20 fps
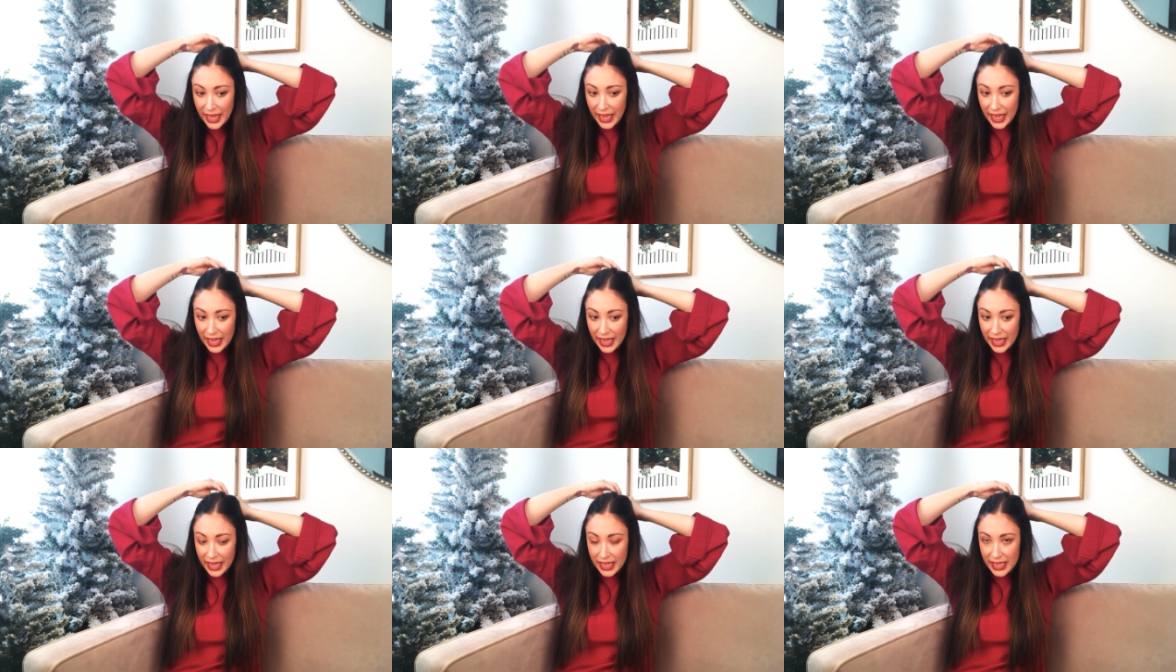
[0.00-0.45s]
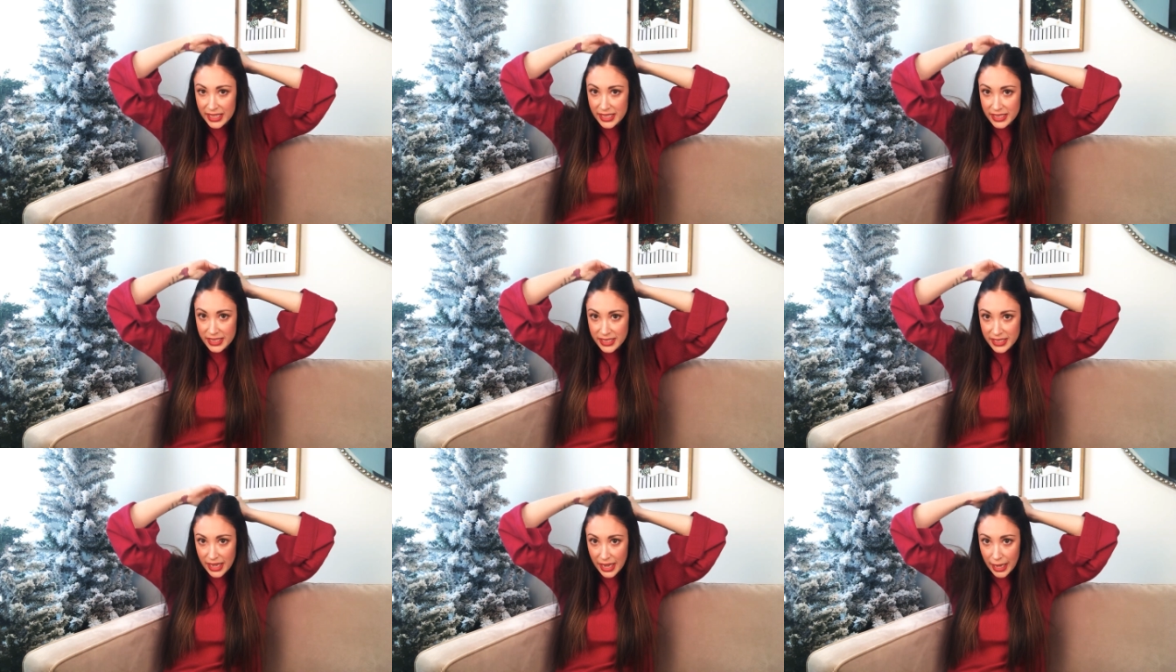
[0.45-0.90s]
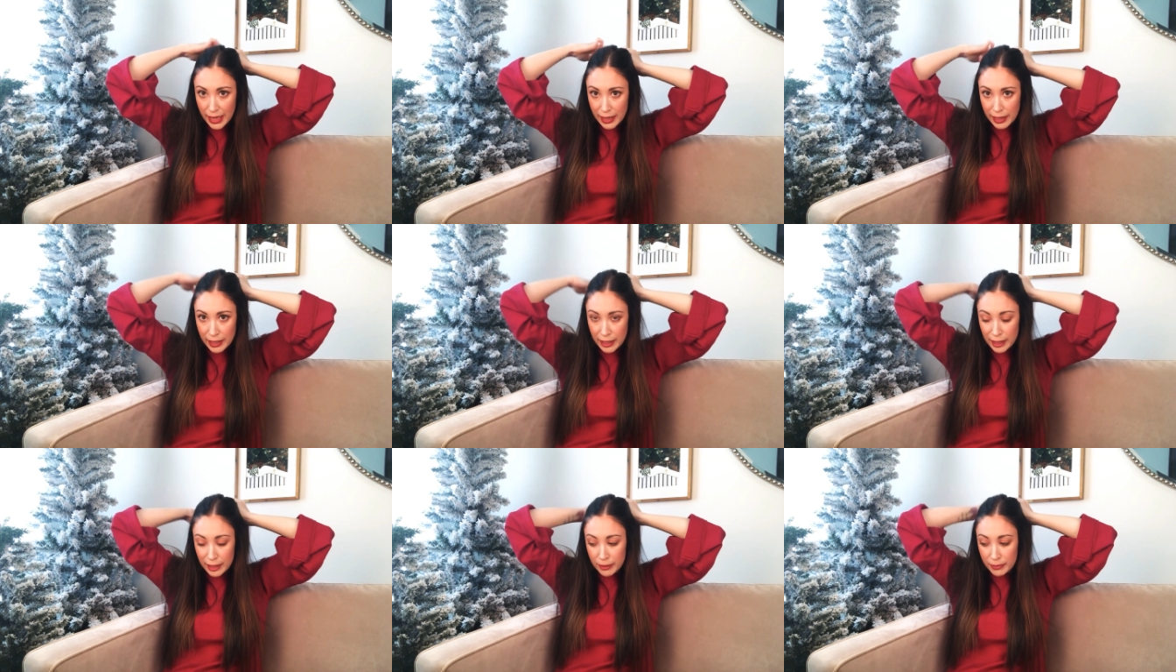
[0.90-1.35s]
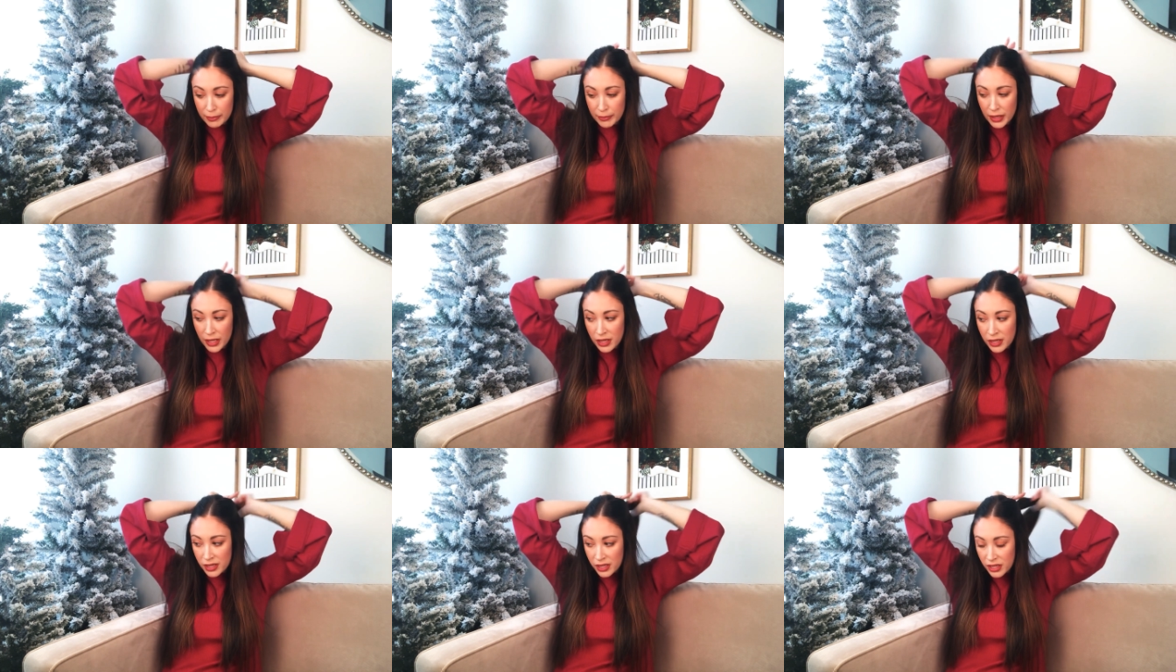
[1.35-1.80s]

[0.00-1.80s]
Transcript: And I am